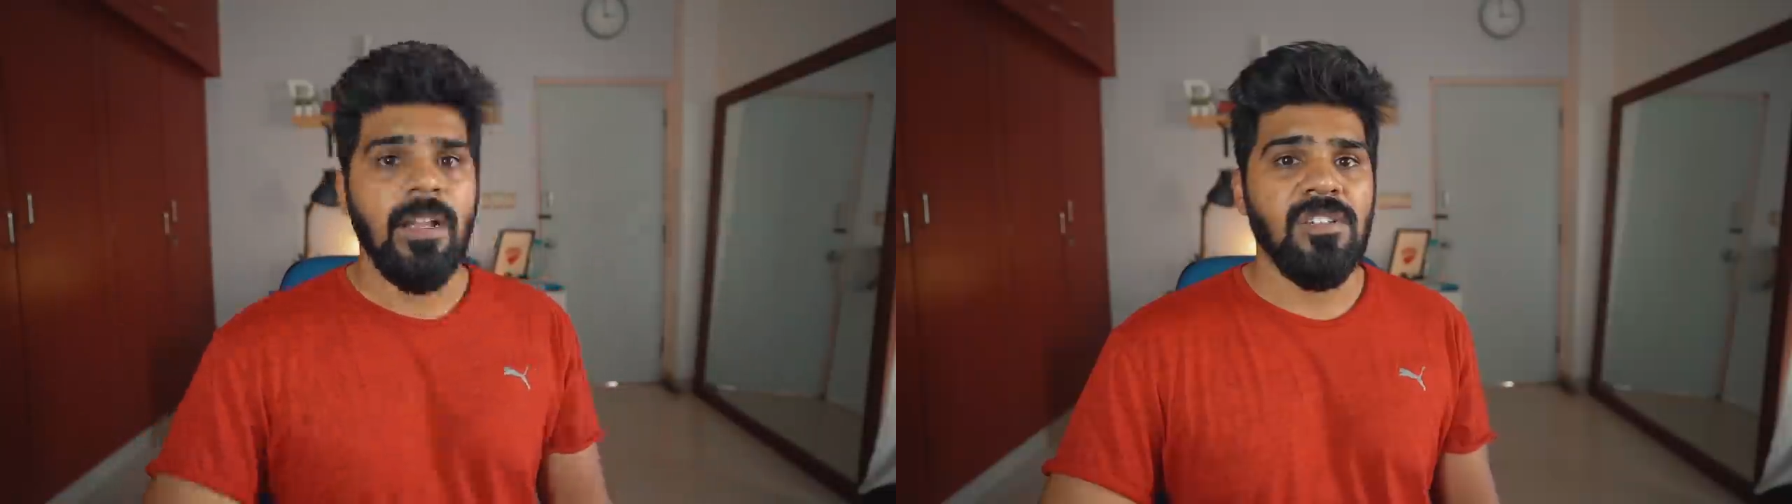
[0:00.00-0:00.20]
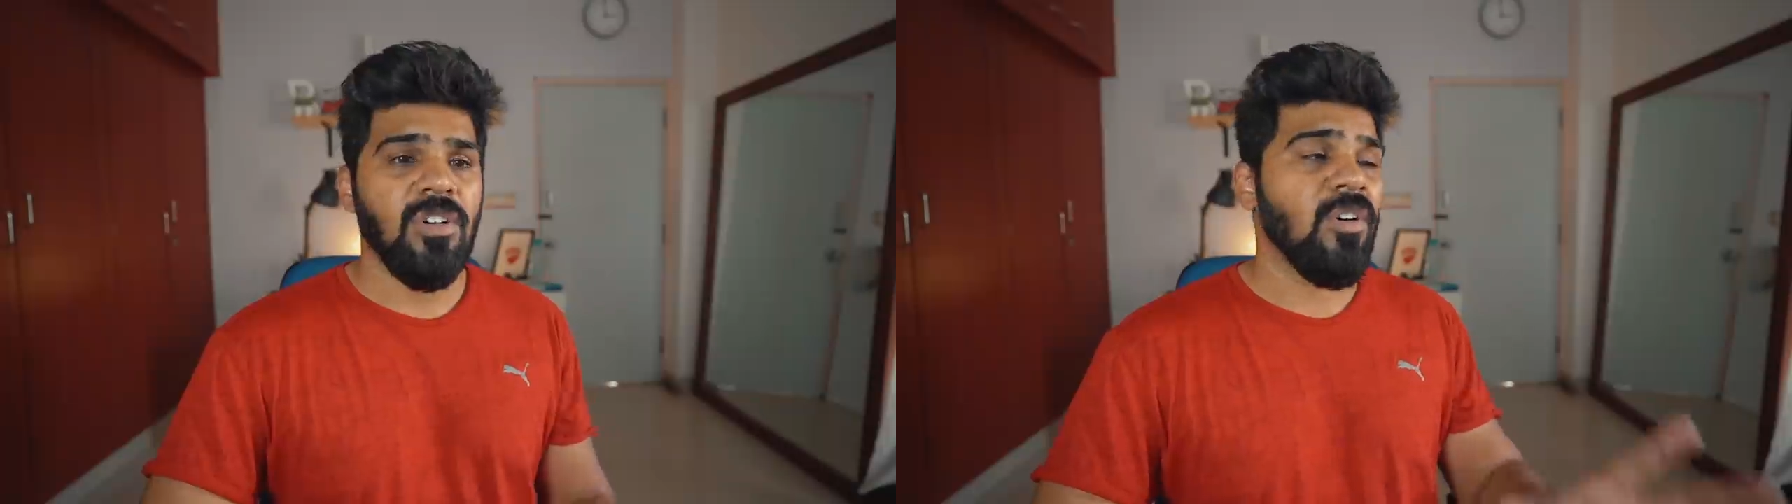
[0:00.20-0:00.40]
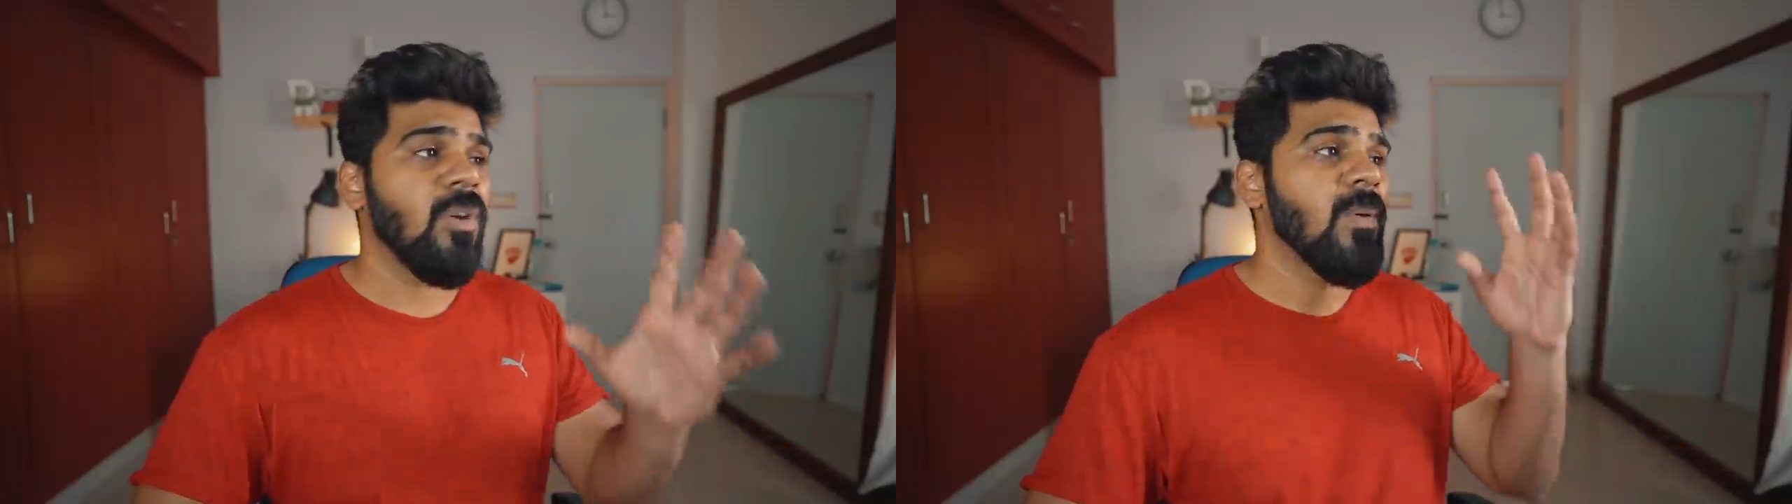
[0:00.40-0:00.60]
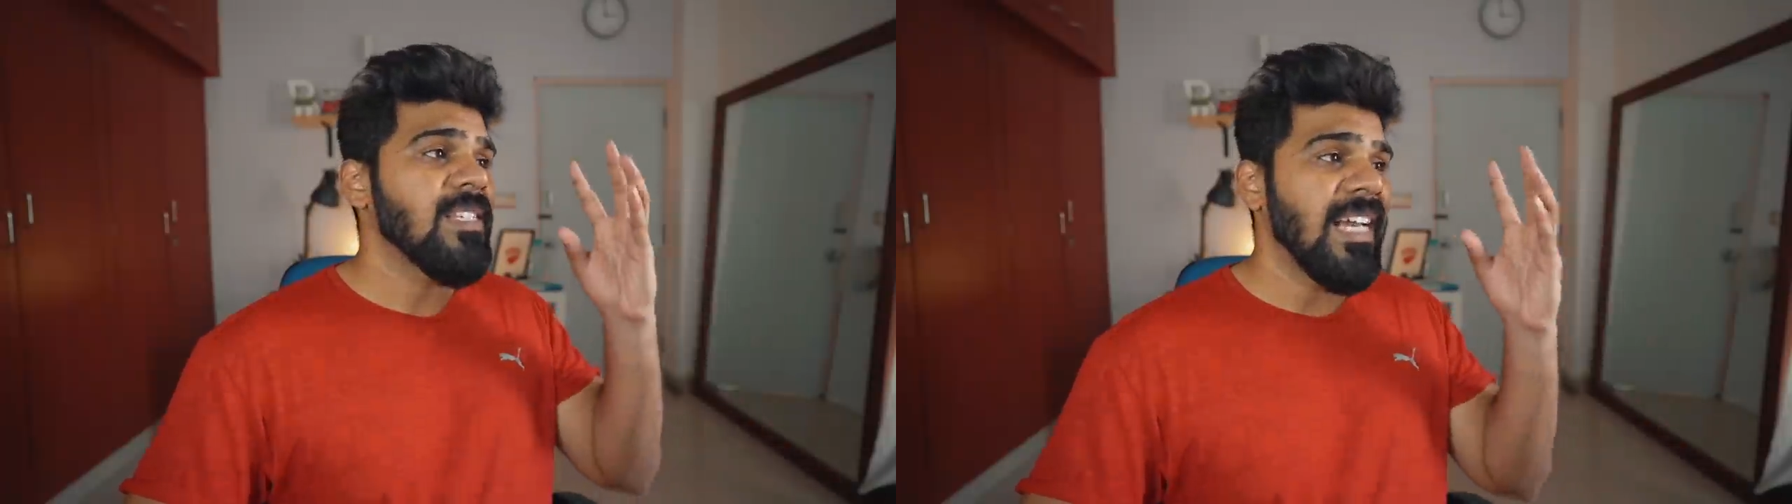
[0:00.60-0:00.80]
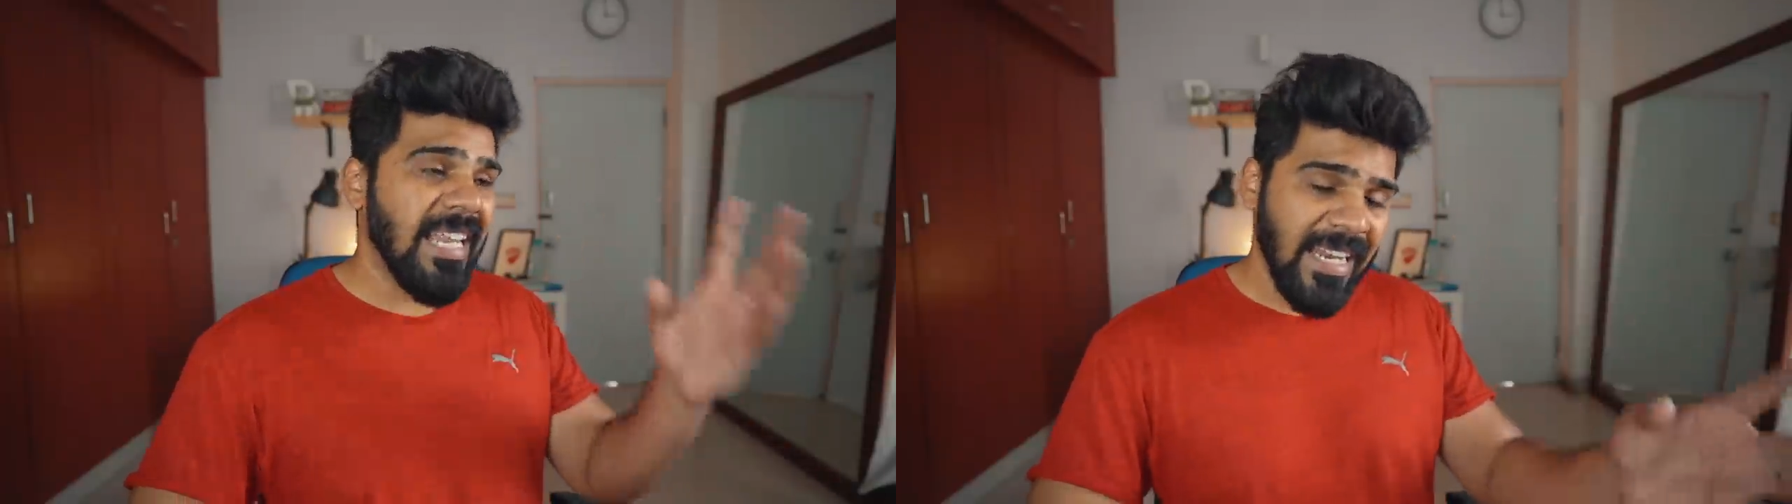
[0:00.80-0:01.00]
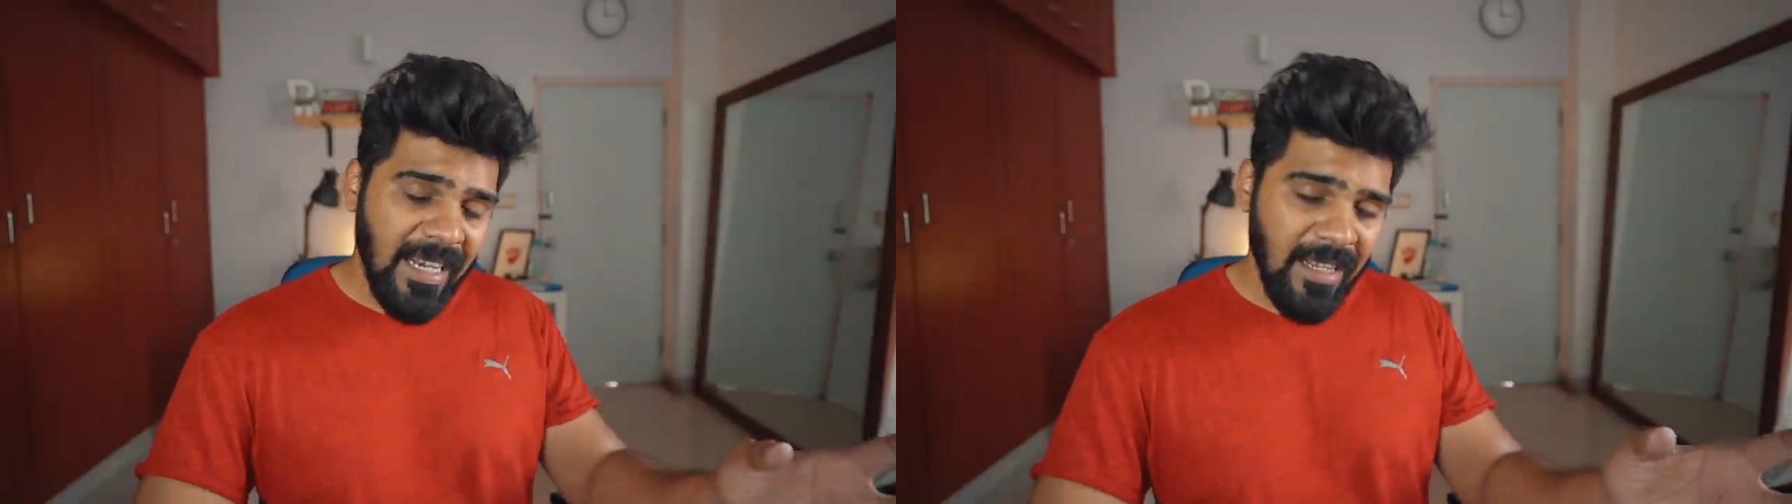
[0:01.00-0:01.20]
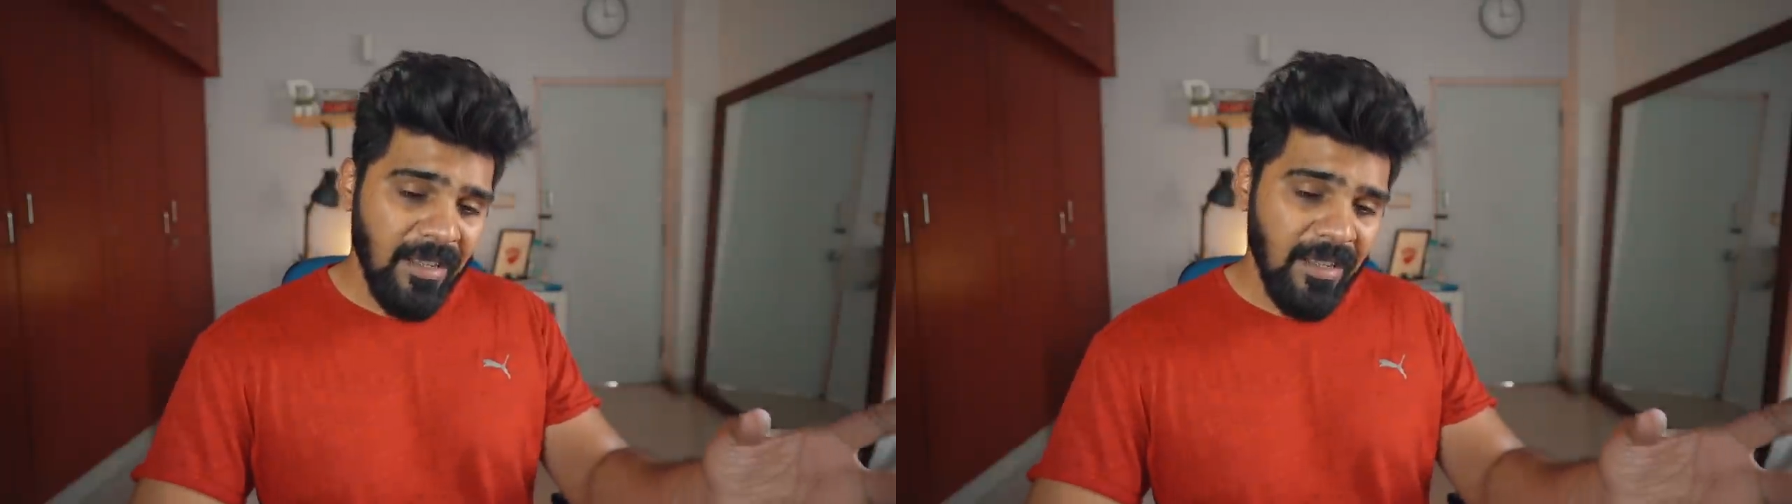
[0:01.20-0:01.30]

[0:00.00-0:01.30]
It's not always great,